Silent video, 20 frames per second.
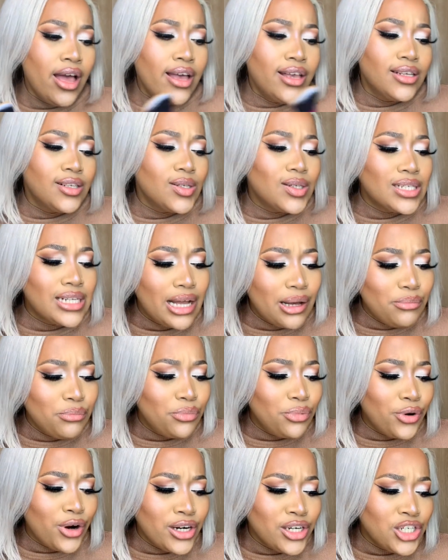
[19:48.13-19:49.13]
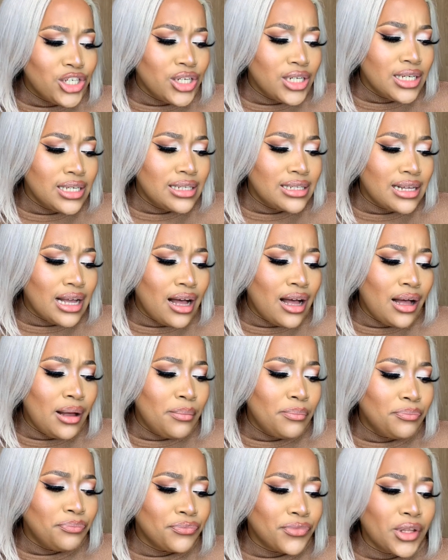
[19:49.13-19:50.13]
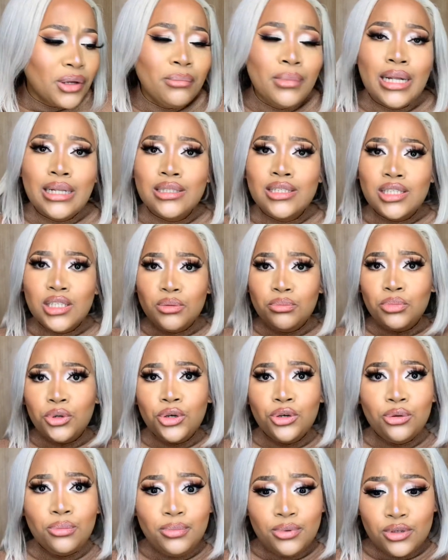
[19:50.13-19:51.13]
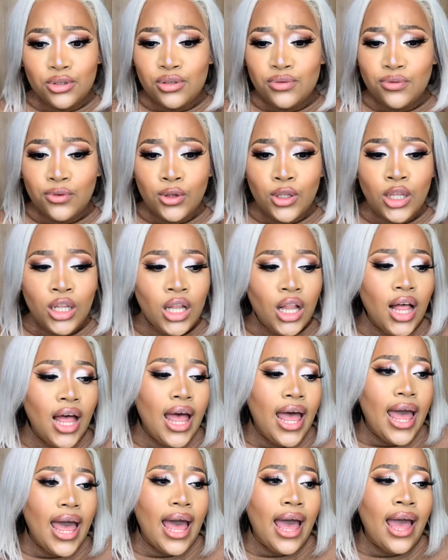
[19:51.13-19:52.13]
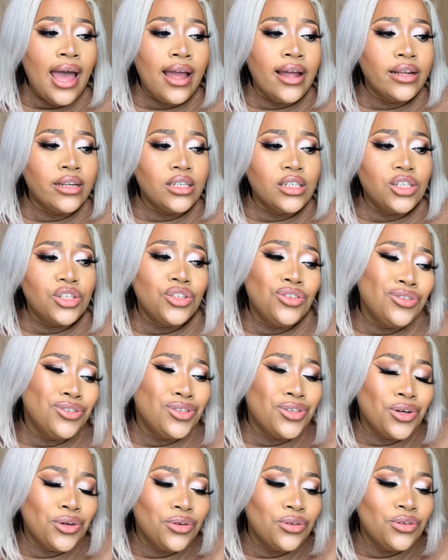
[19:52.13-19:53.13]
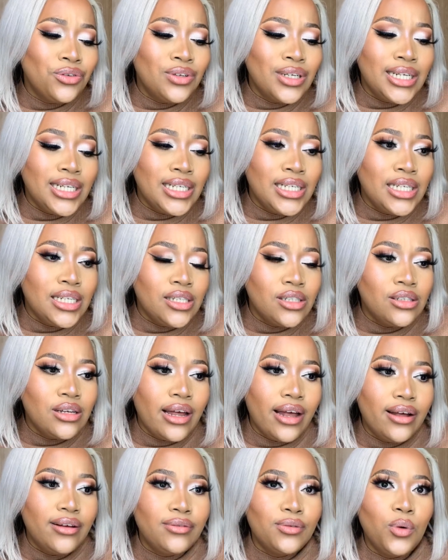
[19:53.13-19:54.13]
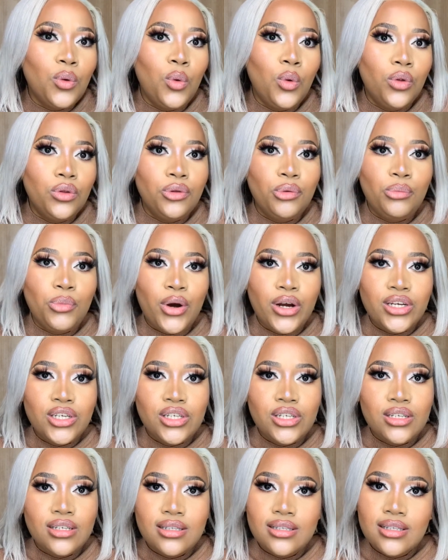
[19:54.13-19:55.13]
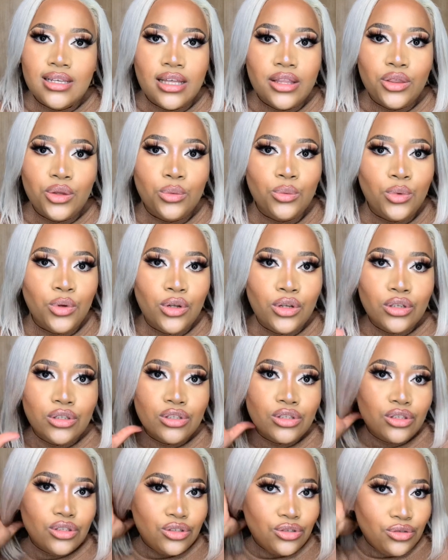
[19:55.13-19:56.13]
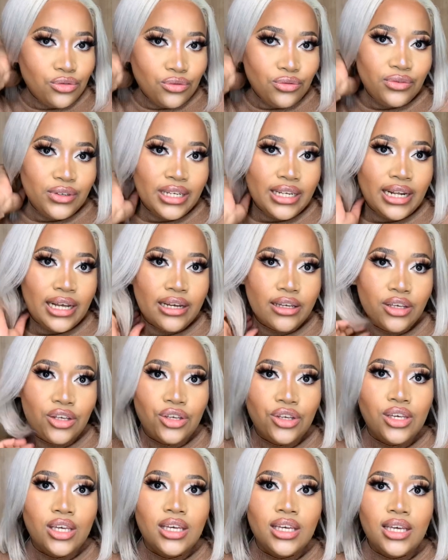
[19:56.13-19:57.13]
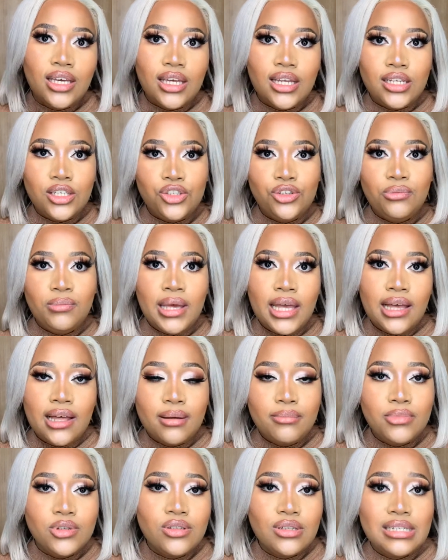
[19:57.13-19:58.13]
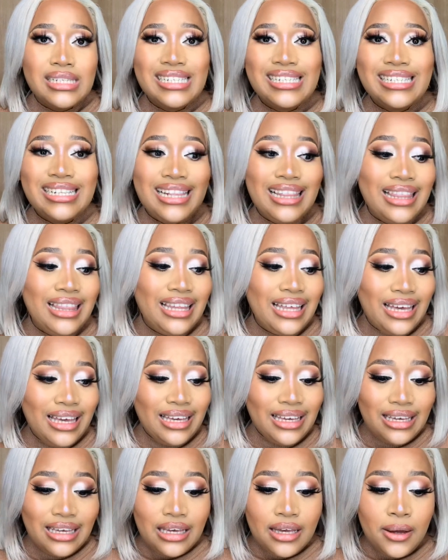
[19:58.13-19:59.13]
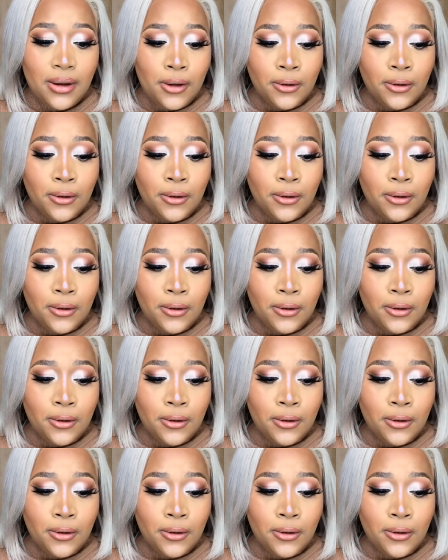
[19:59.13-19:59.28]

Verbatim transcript: so some brushes um multi-purposeful and you don't really need to have all the brushes in the world to feel like you can get your makeup to slay